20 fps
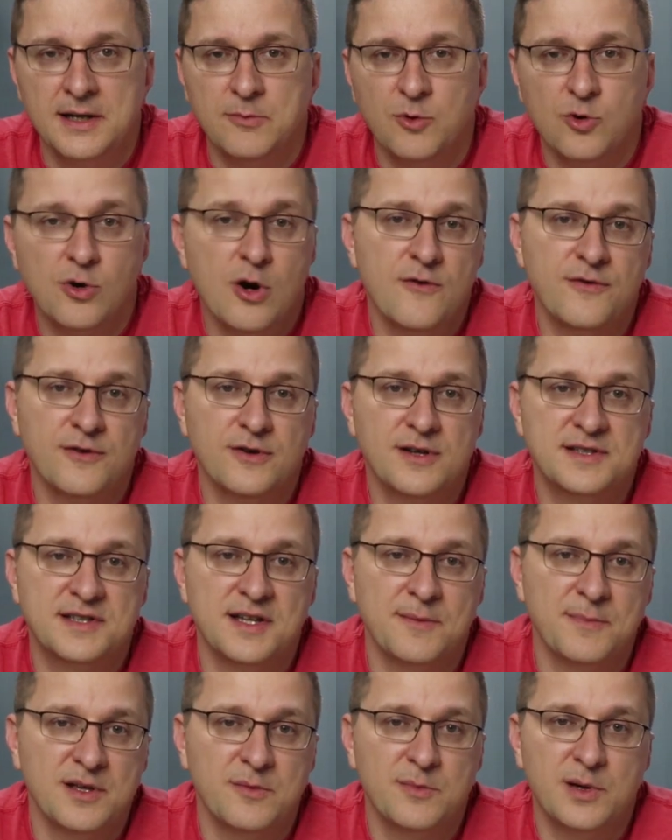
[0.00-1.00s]
Moreover, as
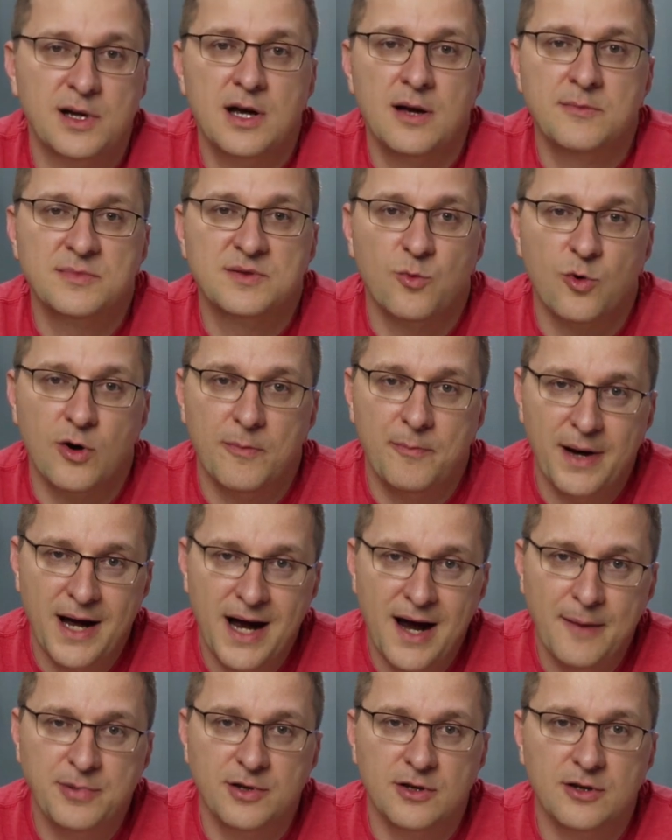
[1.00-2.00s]
something becomes more
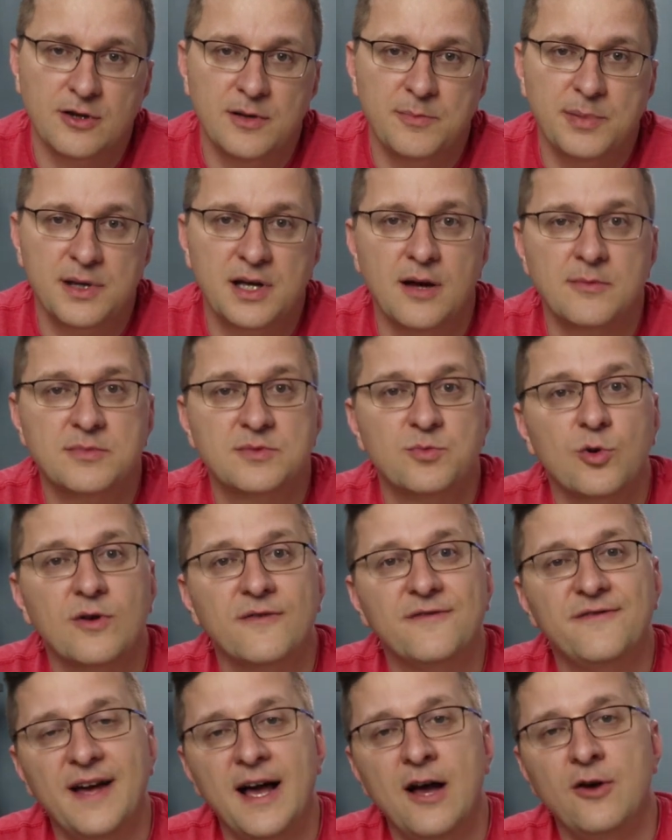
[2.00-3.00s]
popular, it becomes
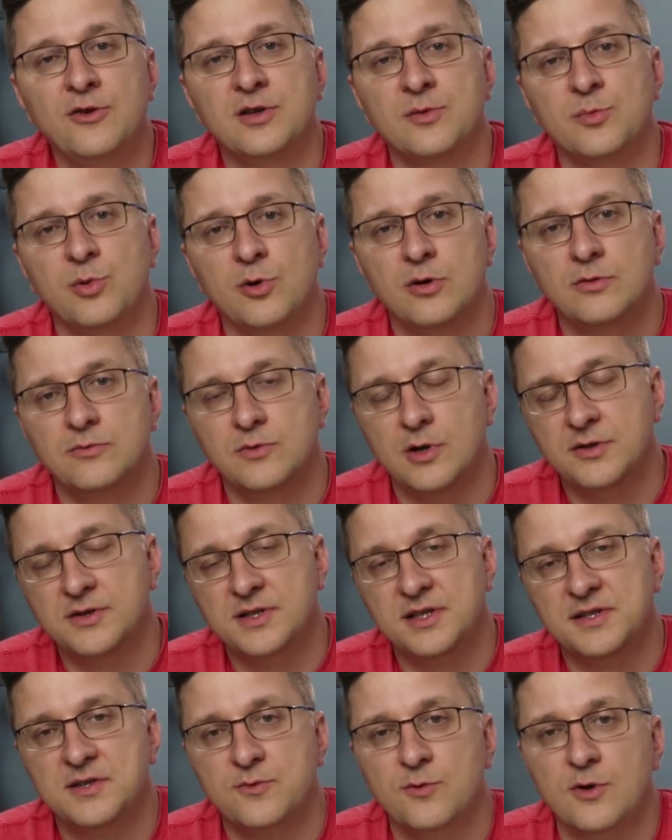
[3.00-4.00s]
more valuable. Walt
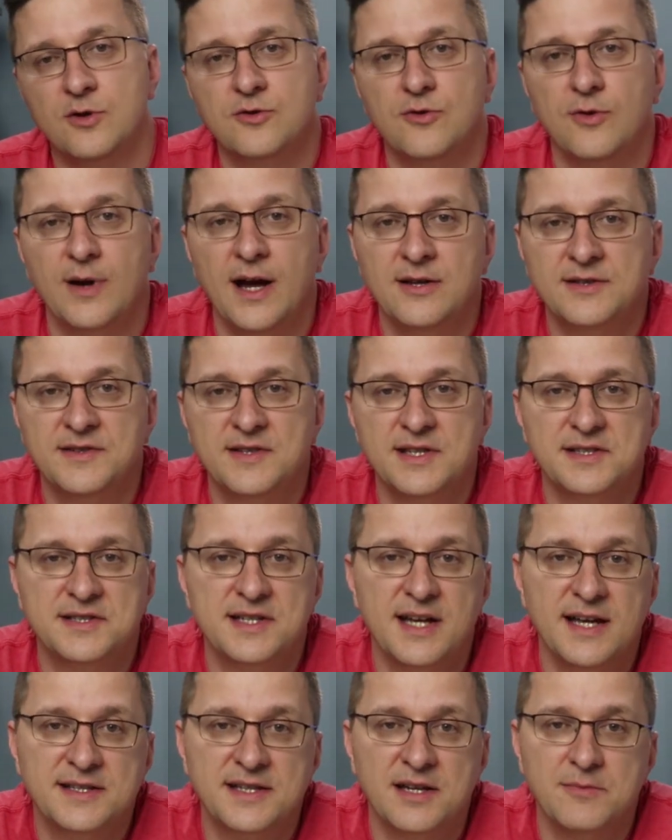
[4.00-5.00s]
Disney World crowds these
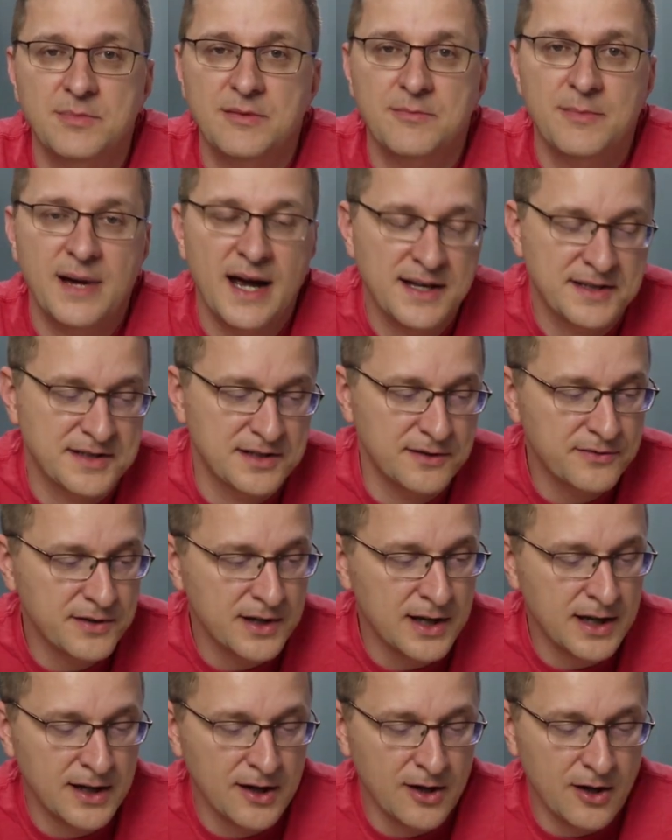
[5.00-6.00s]
days can be massive.
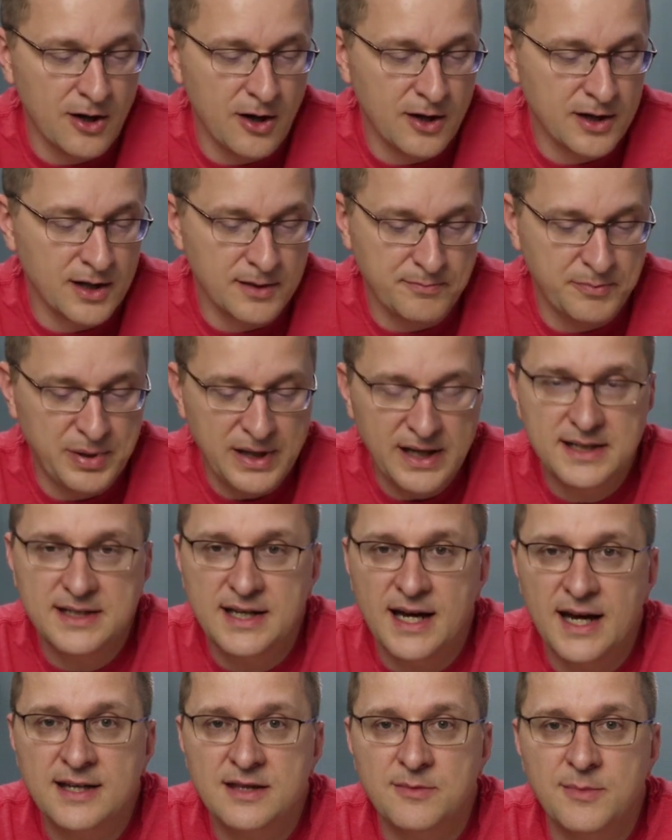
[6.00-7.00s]
On a peak
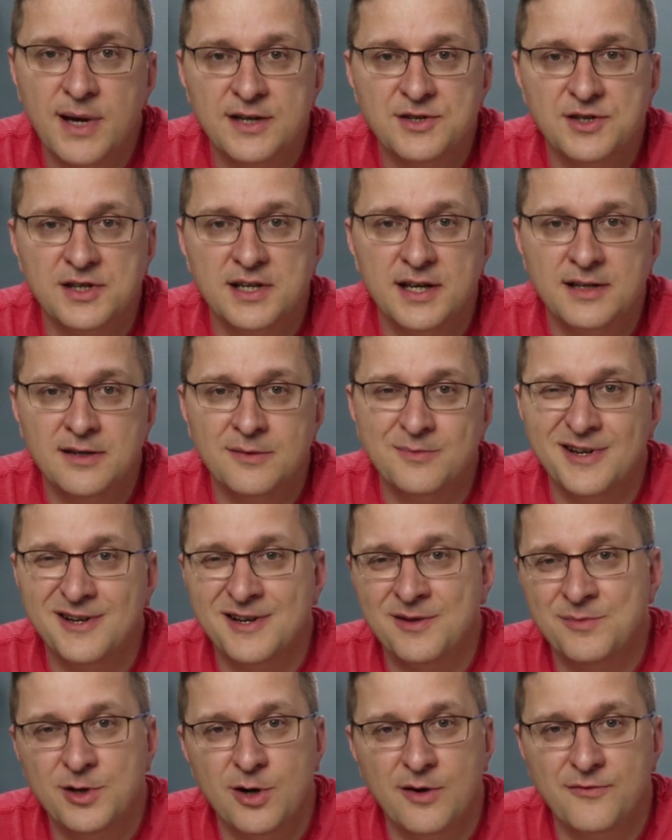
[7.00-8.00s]
day at the Magic Kingdom, there
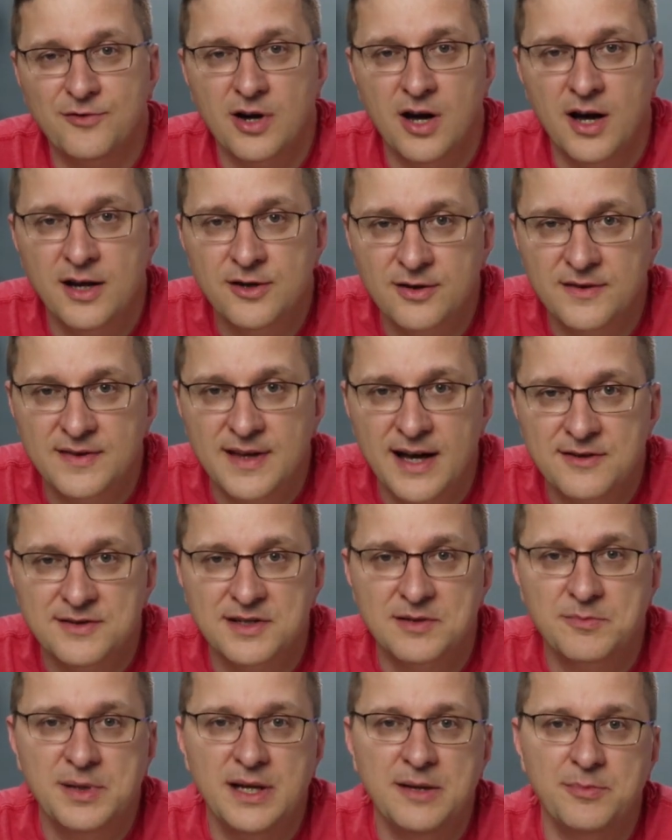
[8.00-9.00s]
can be over
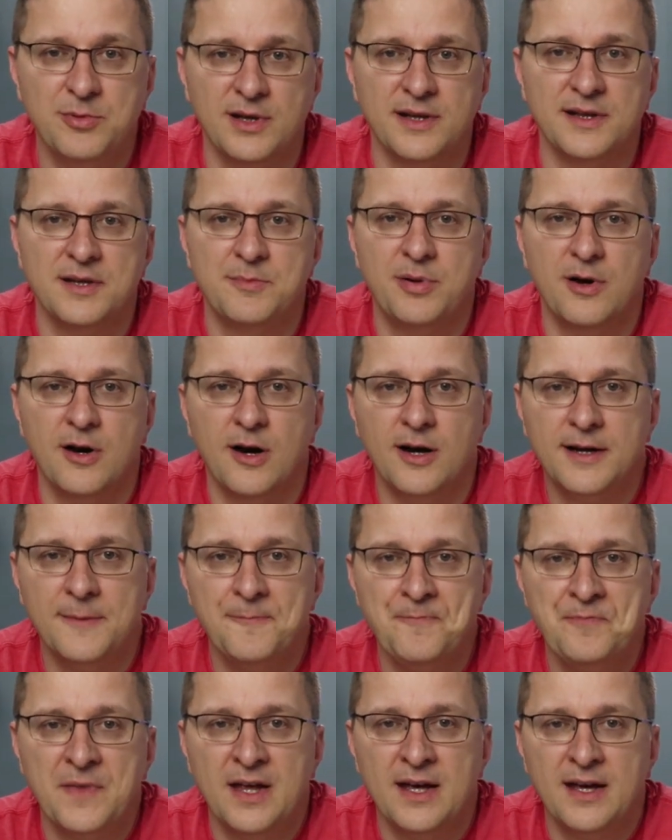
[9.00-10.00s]
100,000 people in the park.
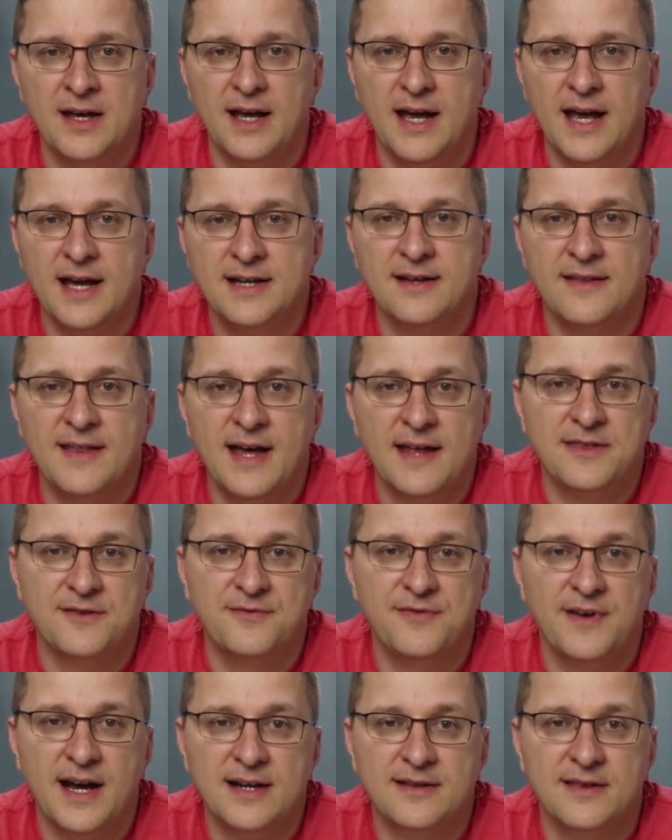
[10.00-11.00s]
Add to that the
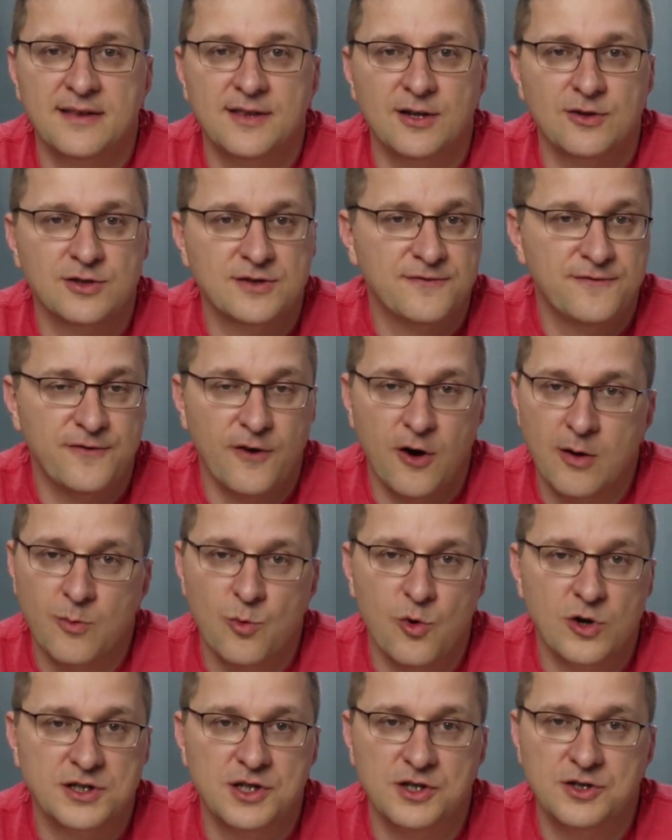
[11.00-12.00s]
fact that there's far
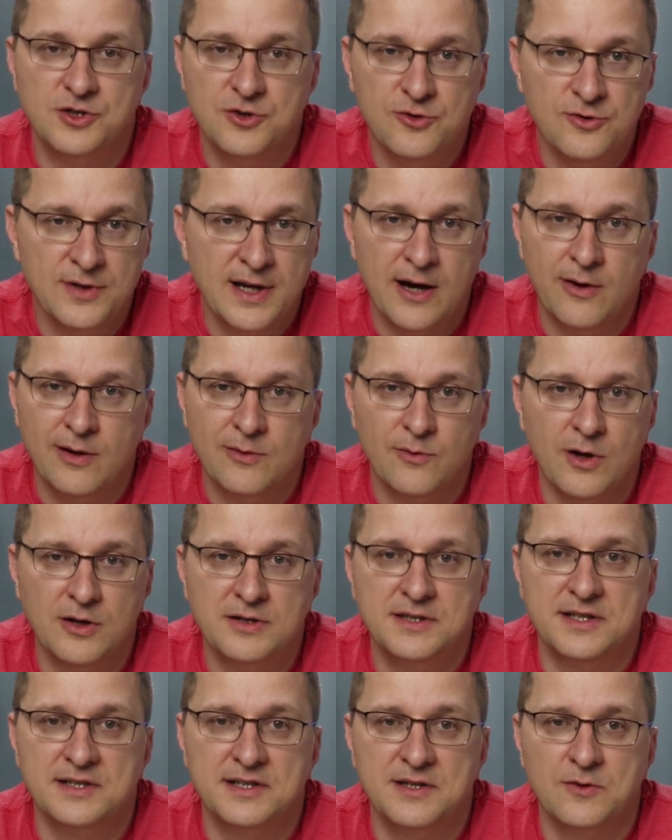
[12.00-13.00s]
more to do now at
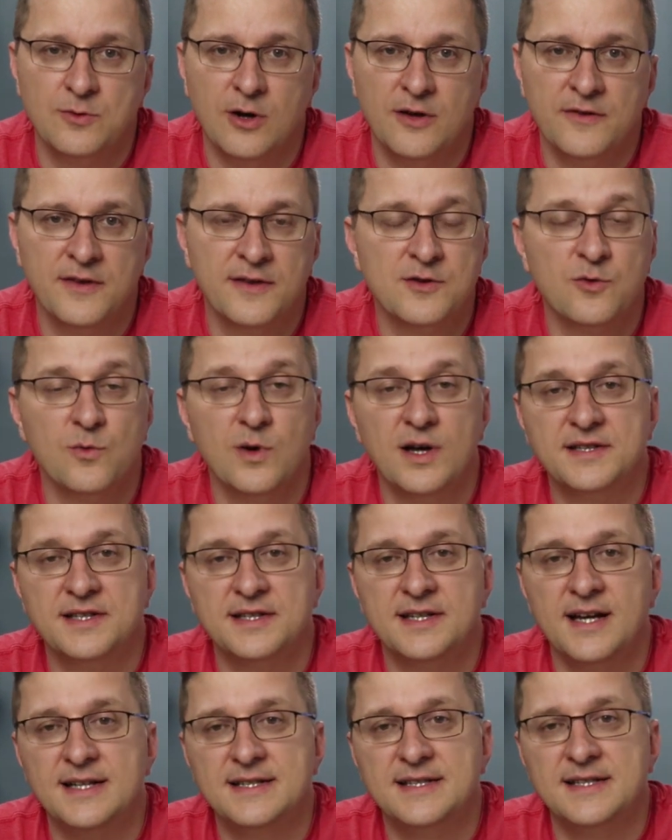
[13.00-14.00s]
Walt Disney World than there was
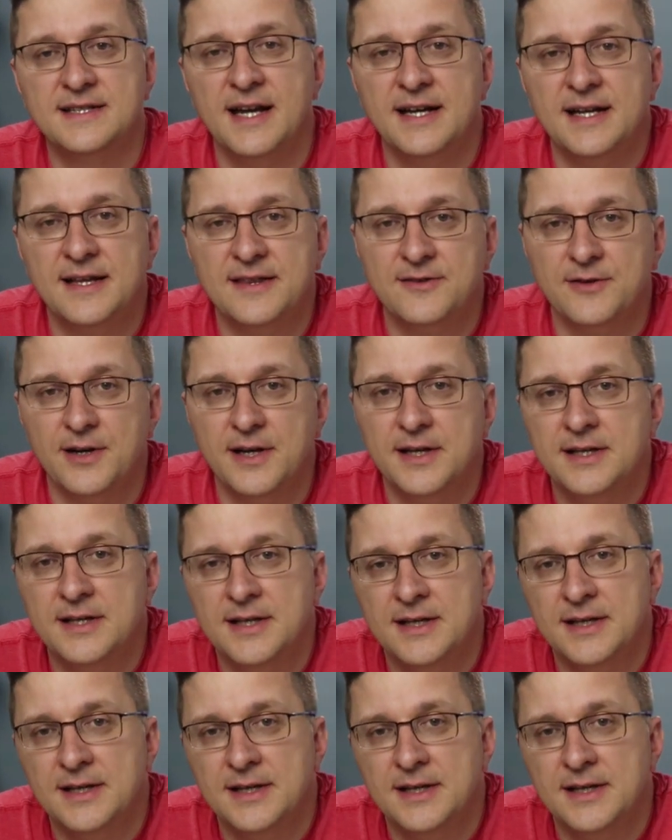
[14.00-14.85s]
in 1983.